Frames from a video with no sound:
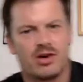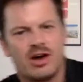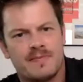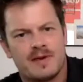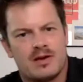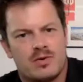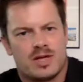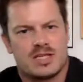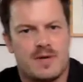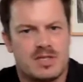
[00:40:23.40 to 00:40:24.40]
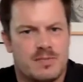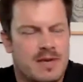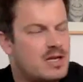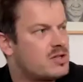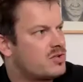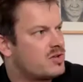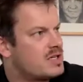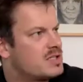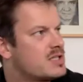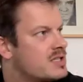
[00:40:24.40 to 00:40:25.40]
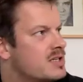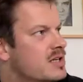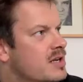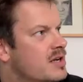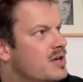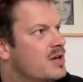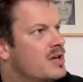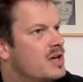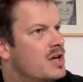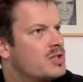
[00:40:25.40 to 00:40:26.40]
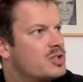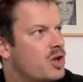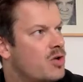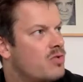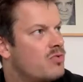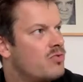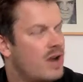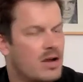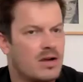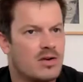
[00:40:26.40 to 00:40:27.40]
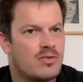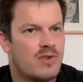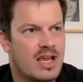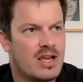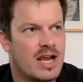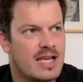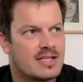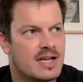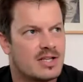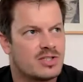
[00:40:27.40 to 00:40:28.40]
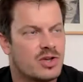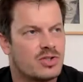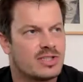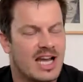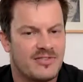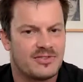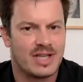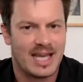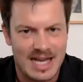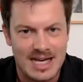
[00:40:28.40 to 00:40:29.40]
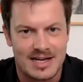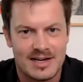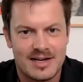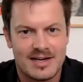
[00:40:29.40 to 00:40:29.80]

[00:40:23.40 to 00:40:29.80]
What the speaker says: craft beer, or I suppose the beer industry is just, it's so regulated and so tough to get in